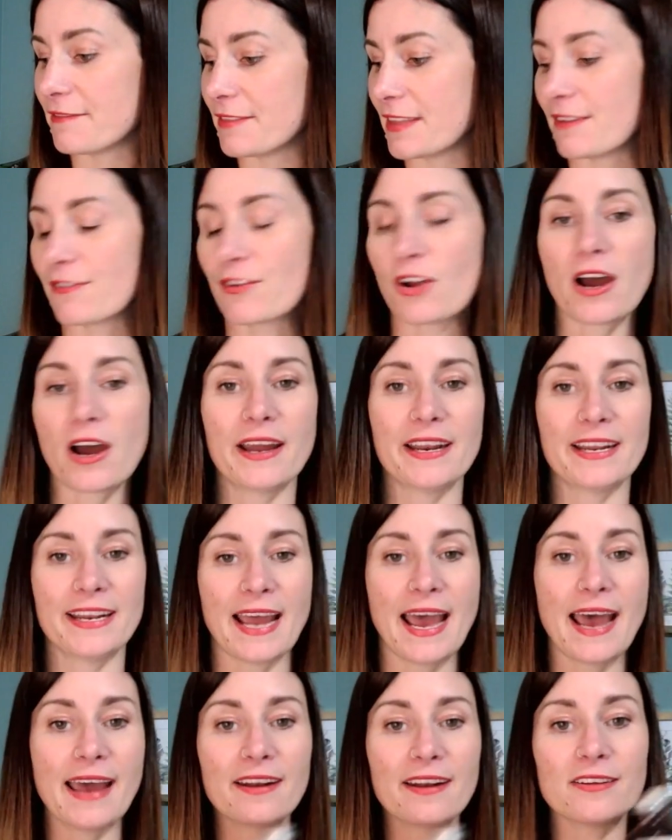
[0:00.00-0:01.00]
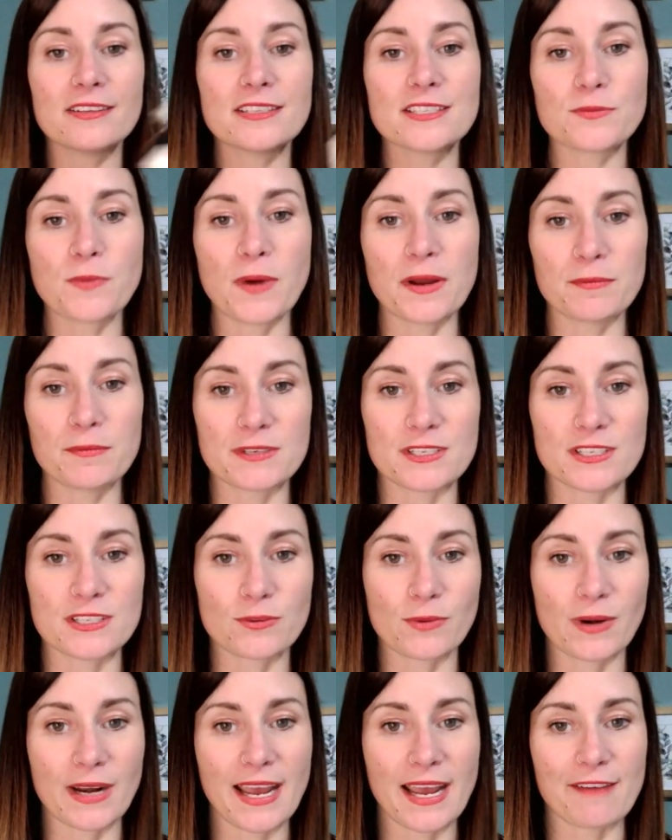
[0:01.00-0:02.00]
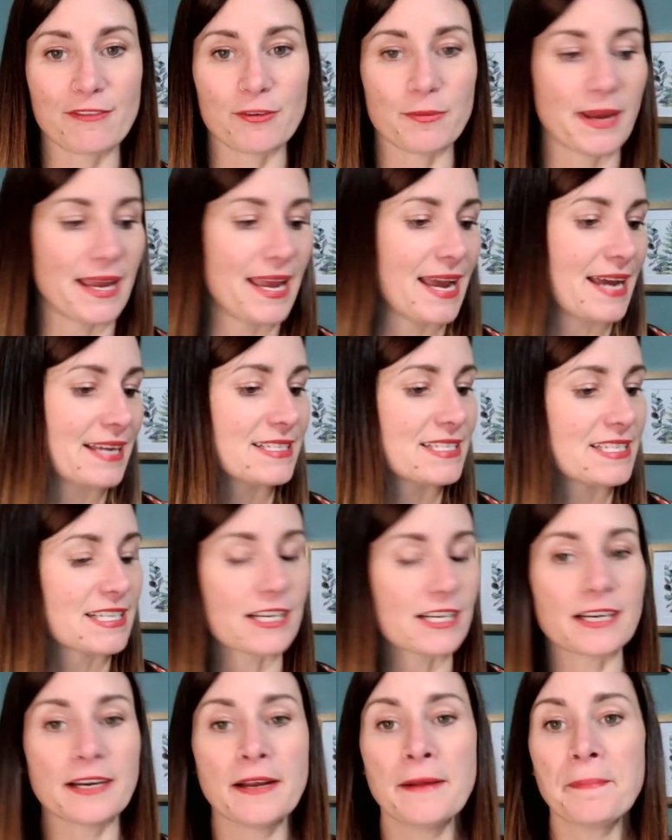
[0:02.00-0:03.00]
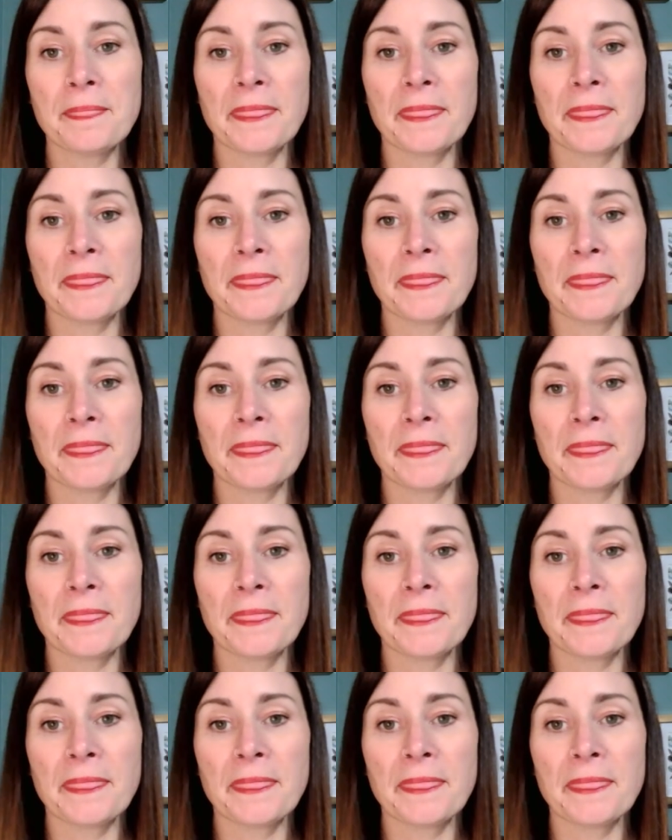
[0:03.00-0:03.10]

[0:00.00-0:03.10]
They've got an adults one, which is the one I have in my hand here,